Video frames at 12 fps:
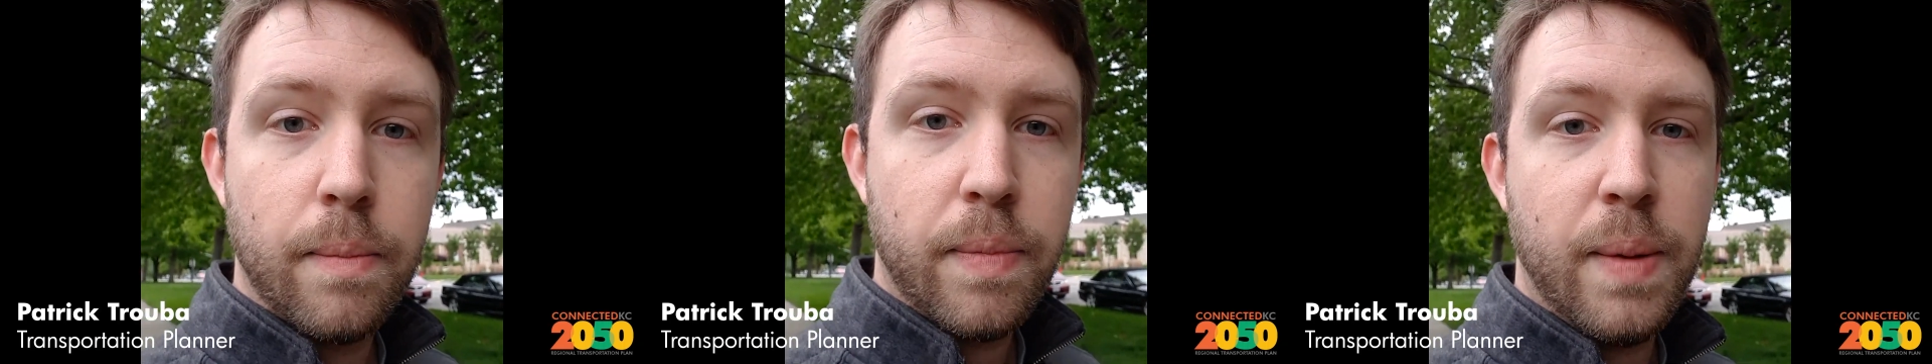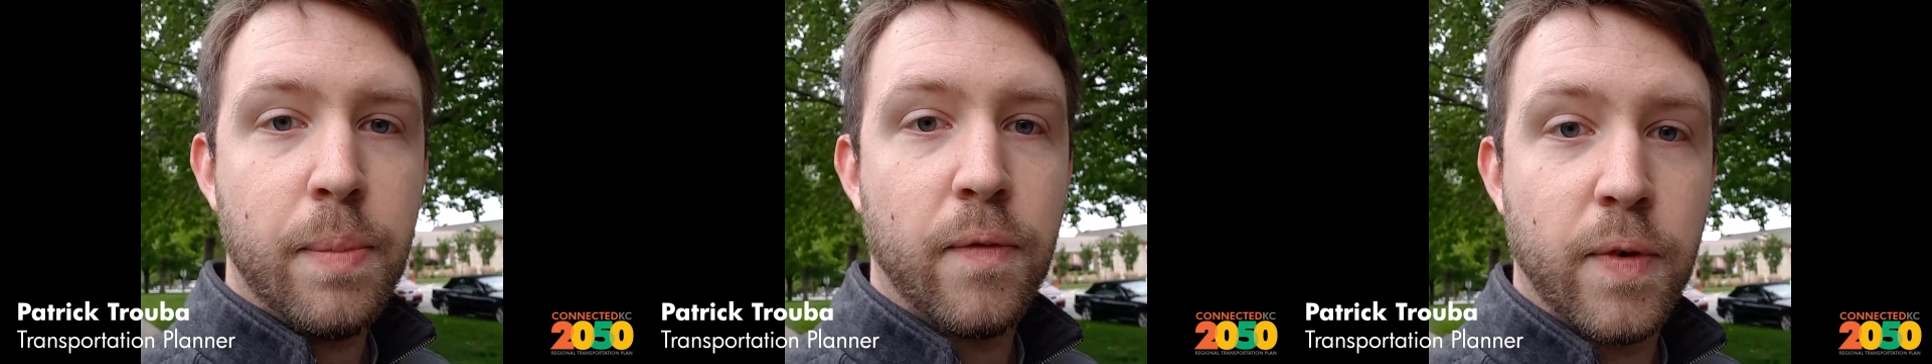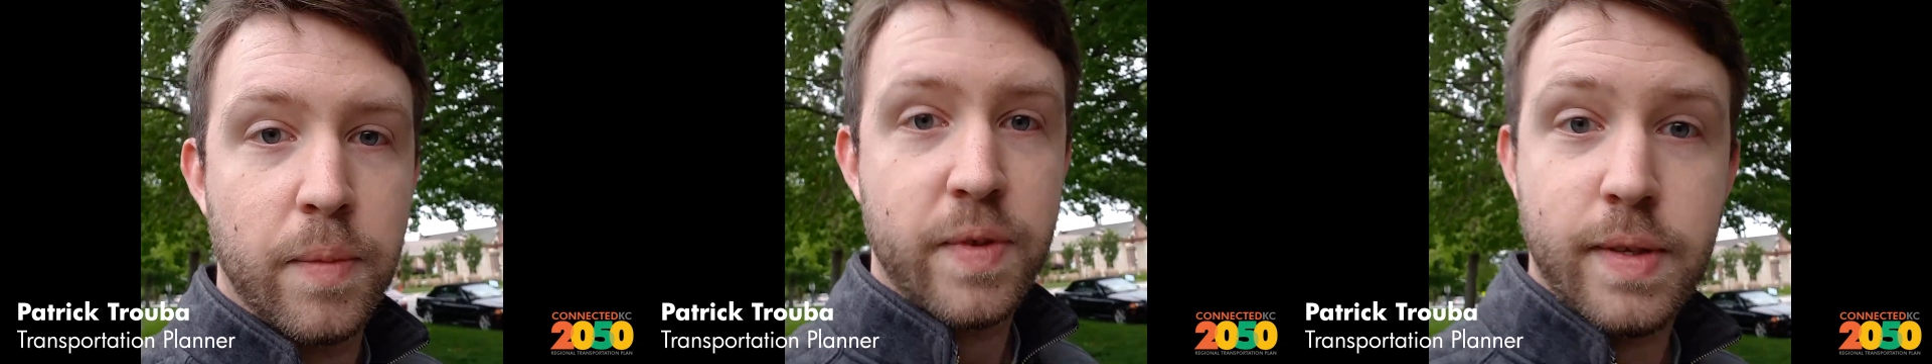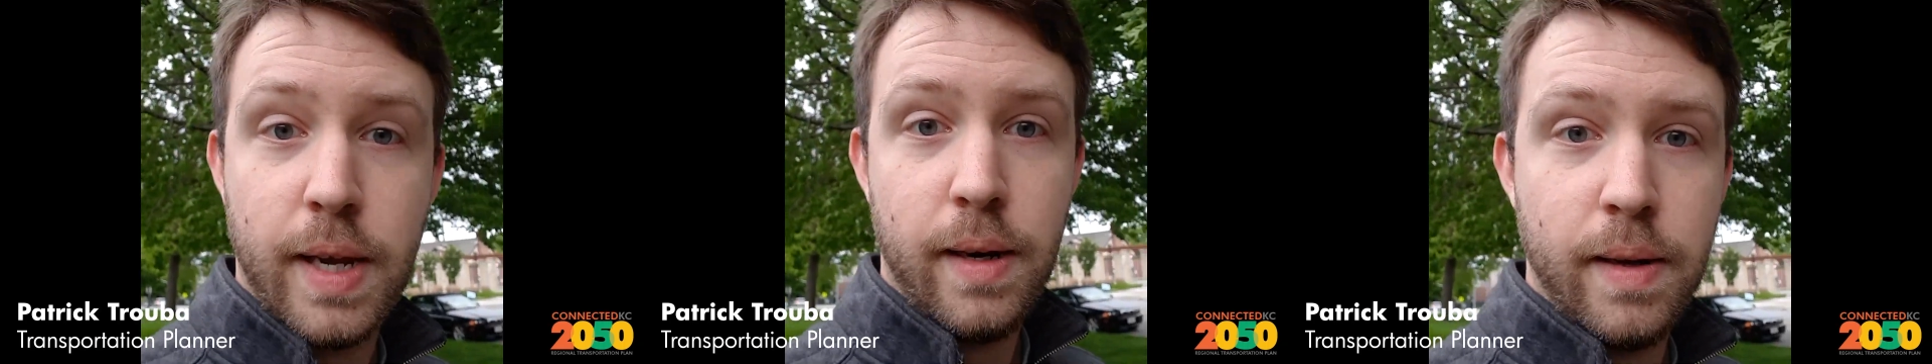people from
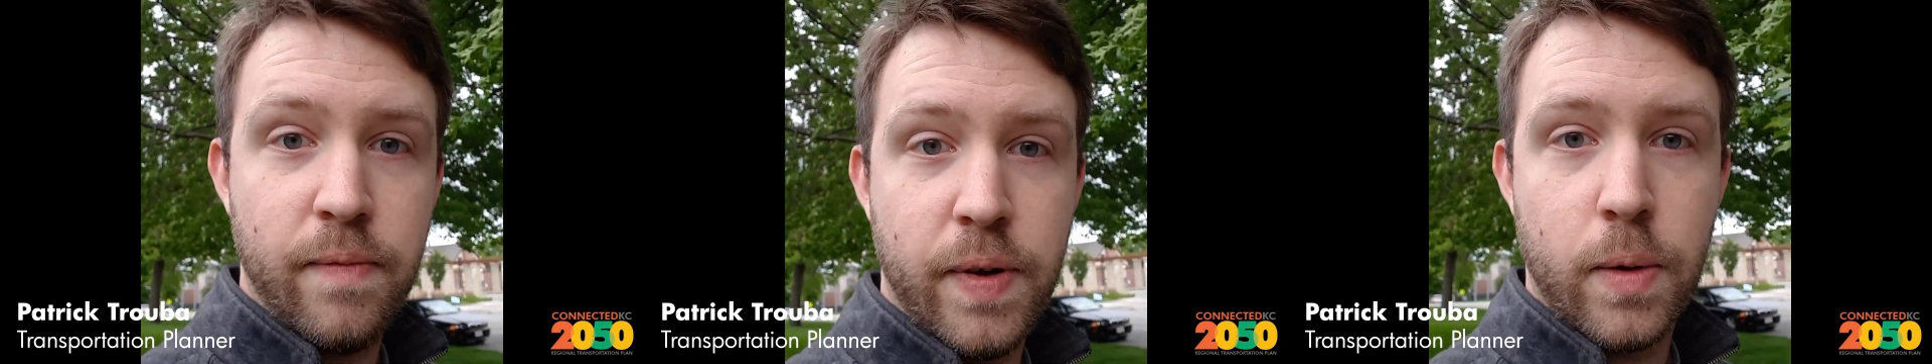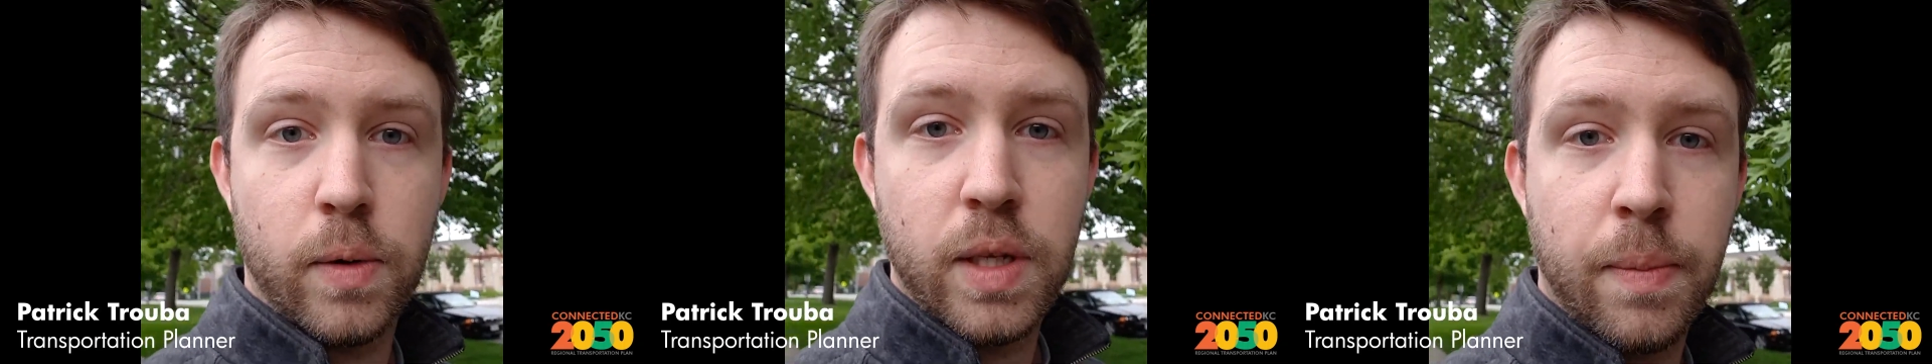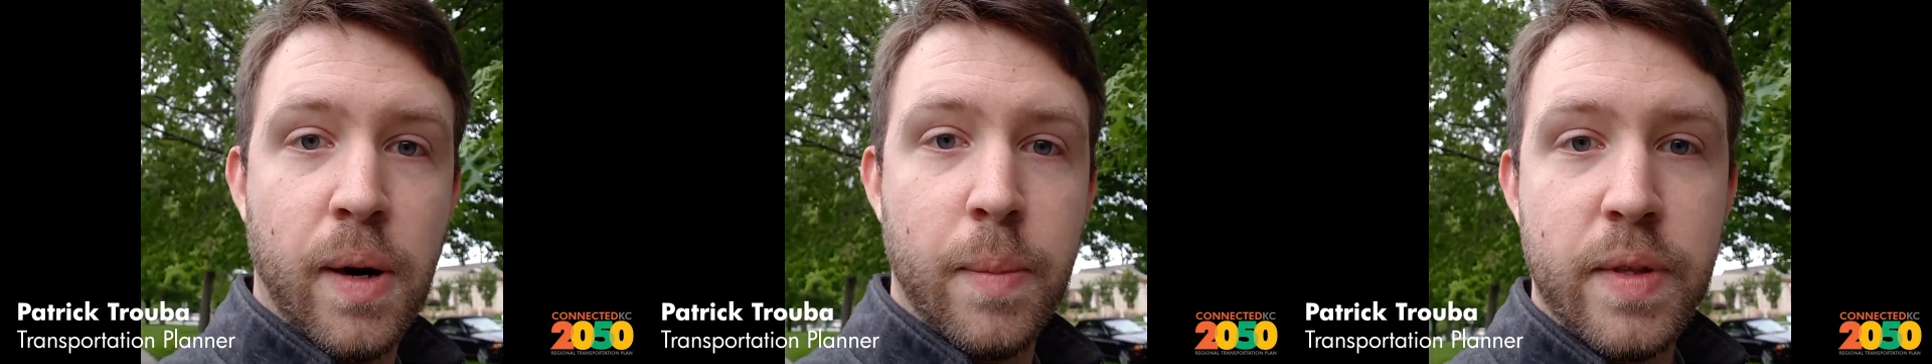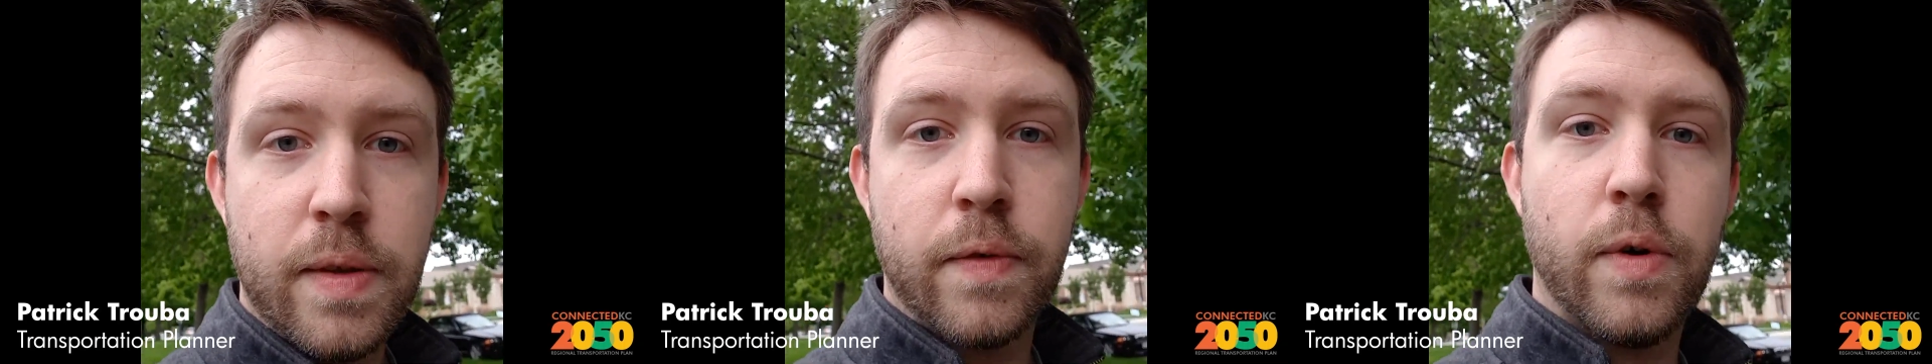state and federal
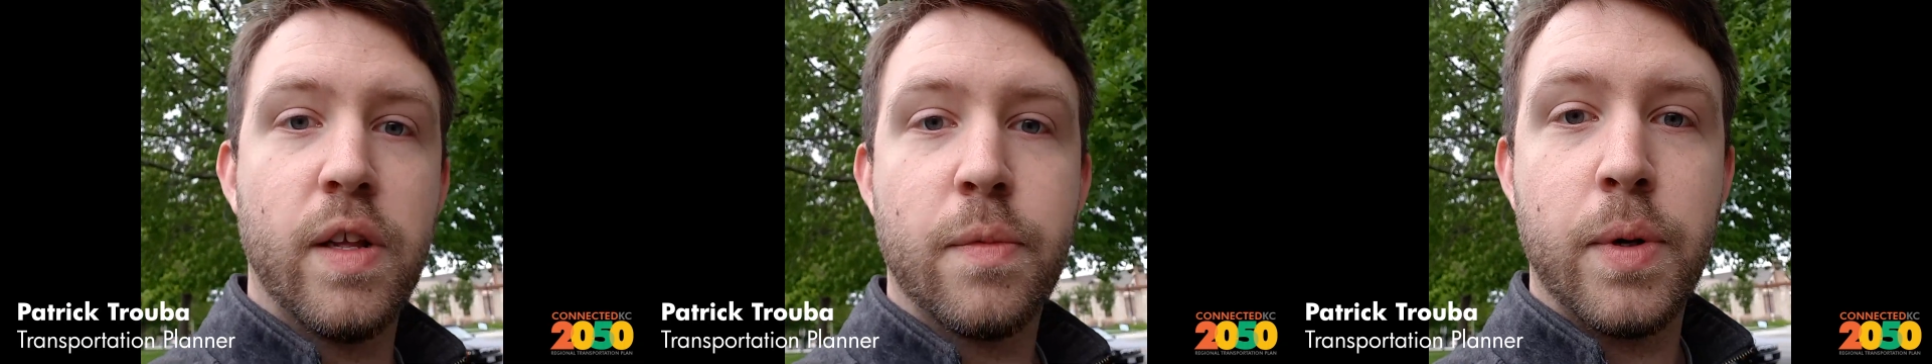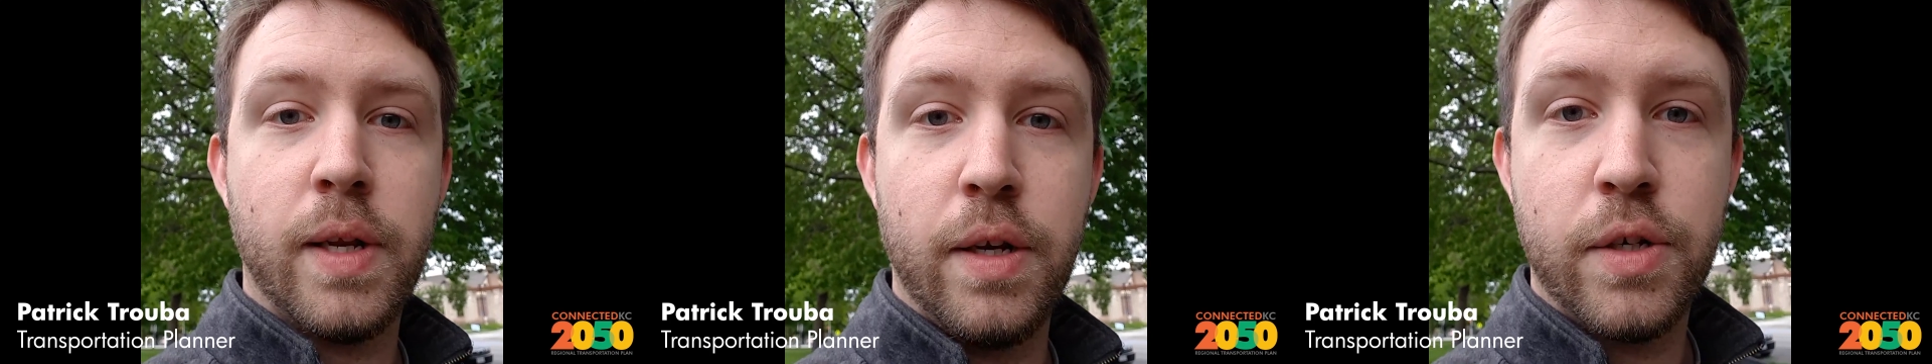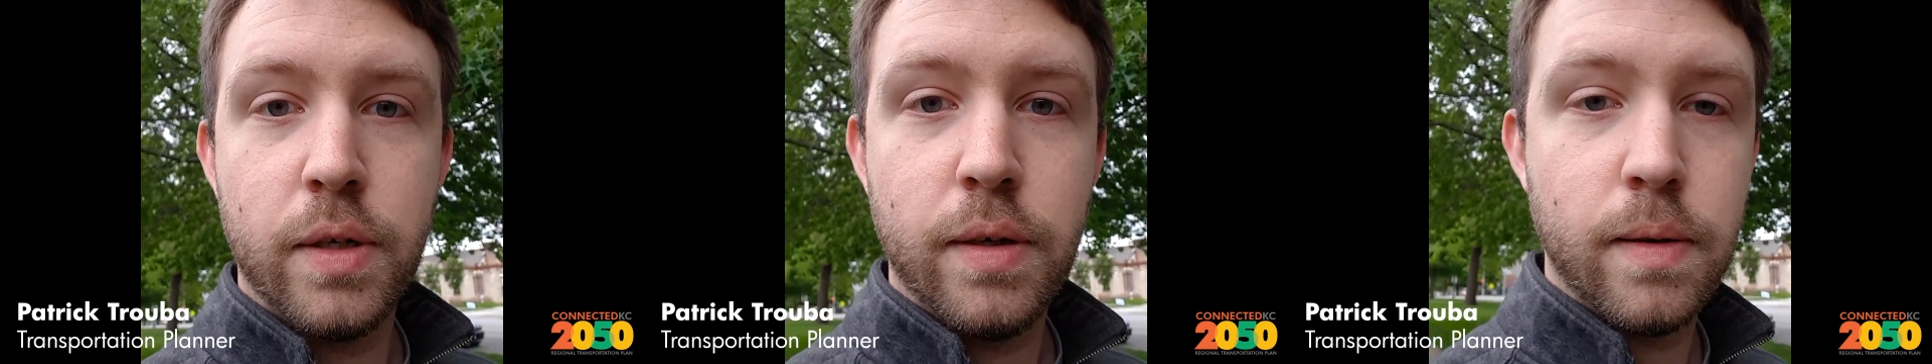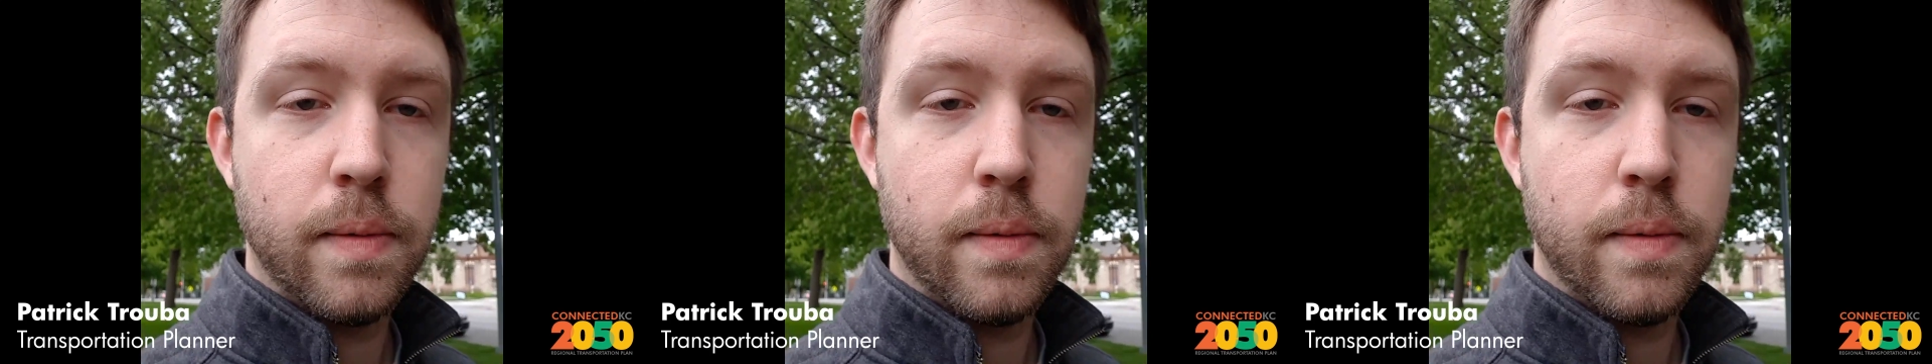departments of transportation,